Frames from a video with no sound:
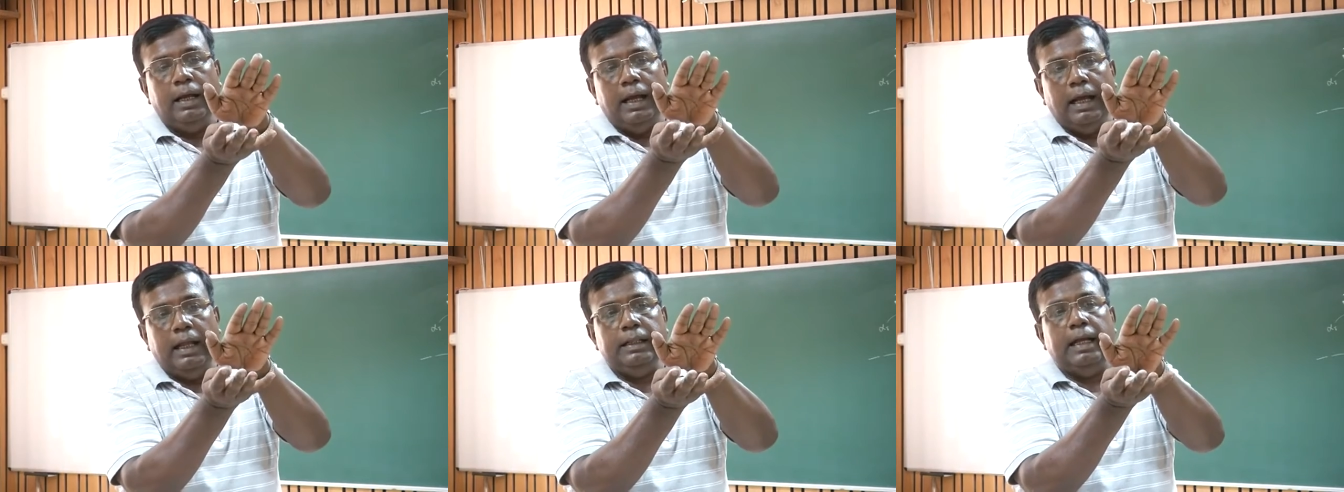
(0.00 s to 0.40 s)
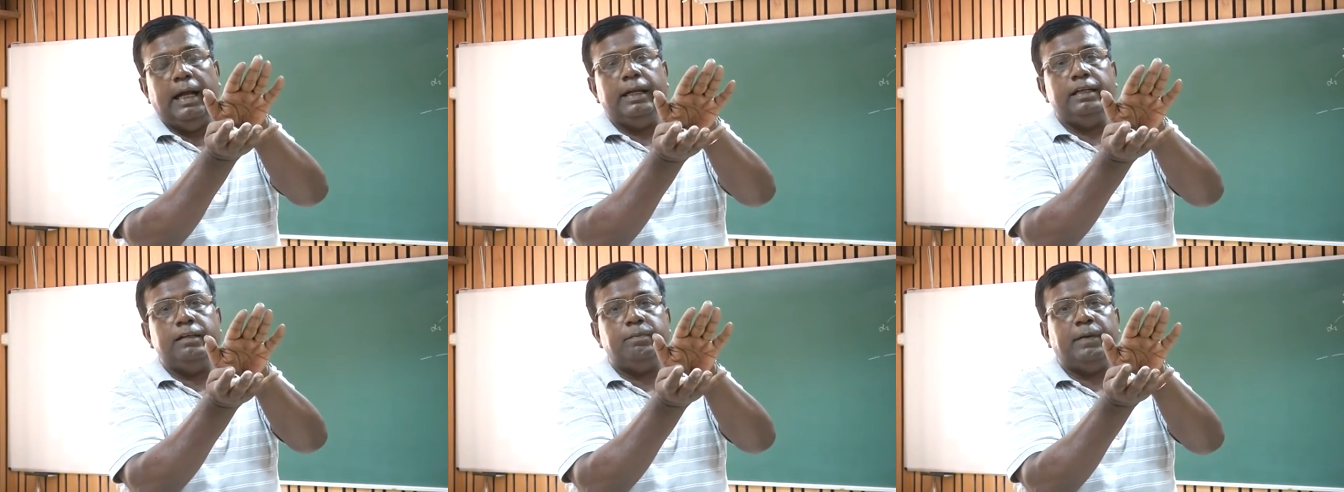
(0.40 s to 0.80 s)
And
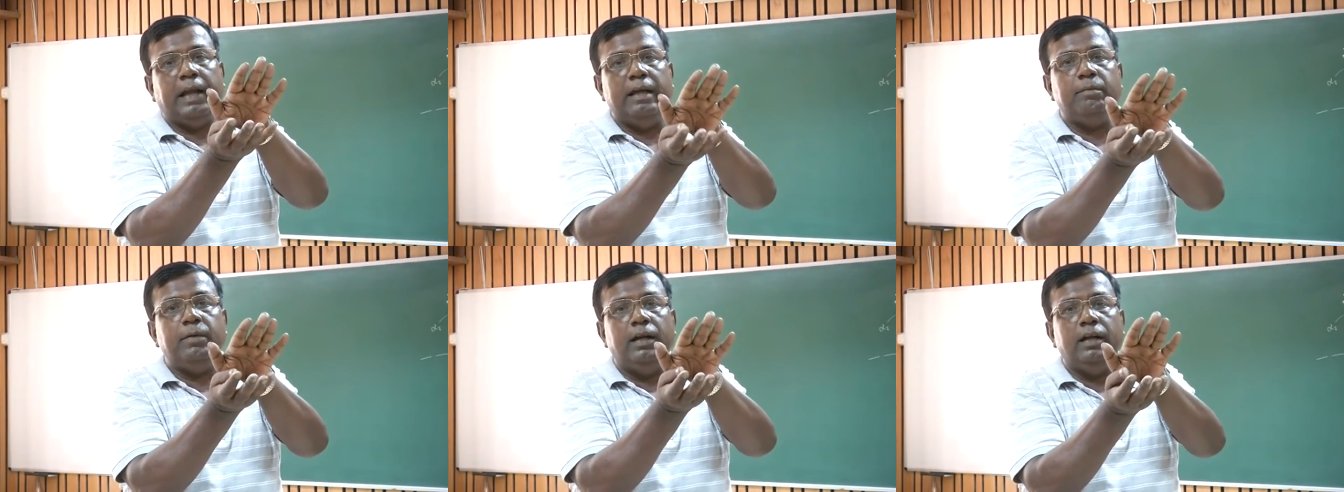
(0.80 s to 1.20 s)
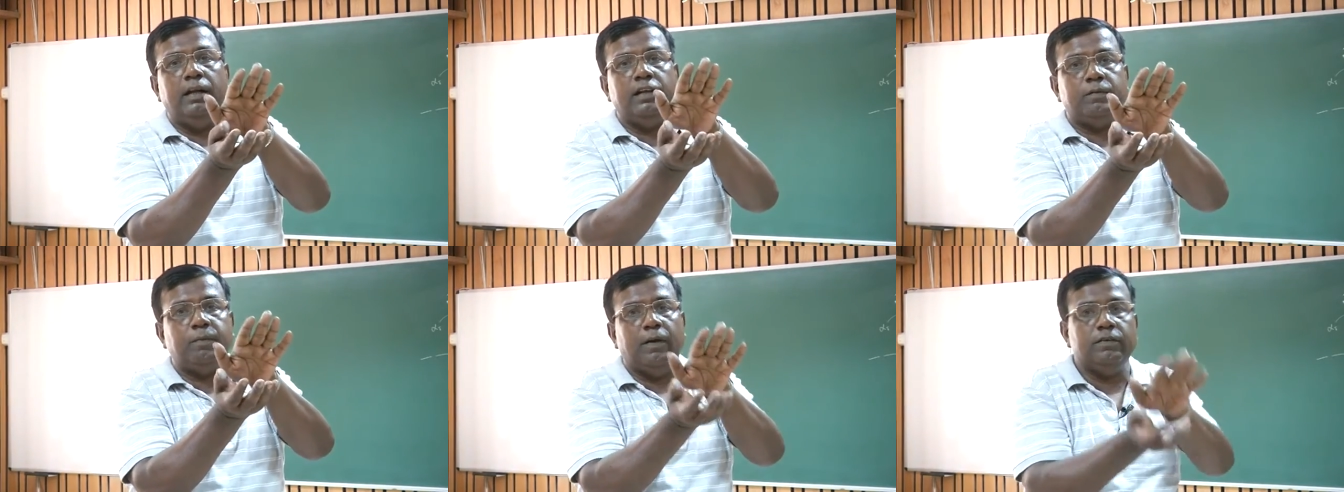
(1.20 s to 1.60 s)
that is primarily
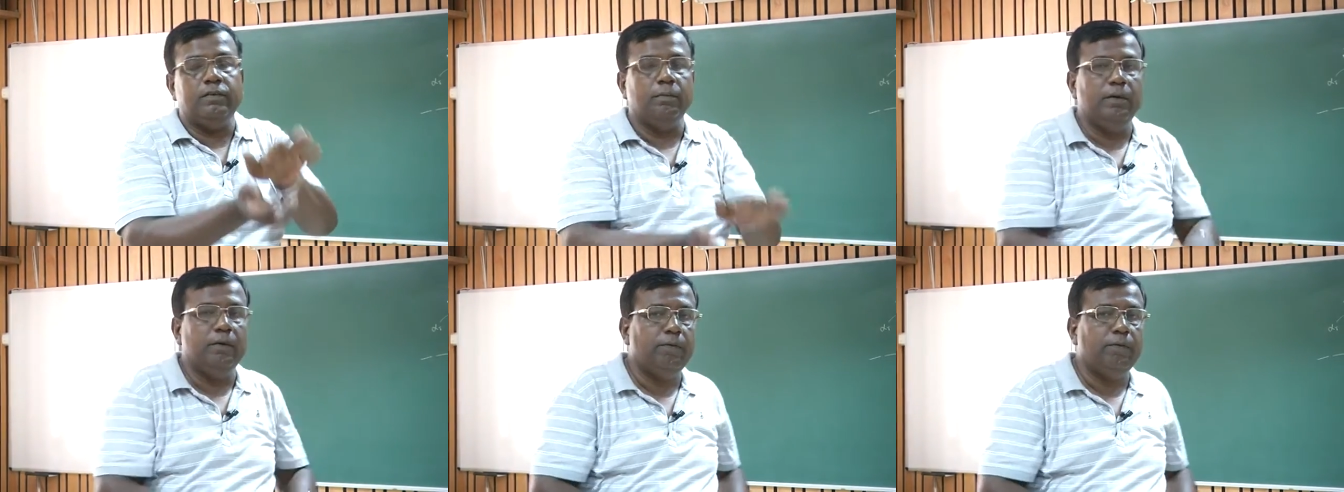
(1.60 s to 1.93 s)
responsible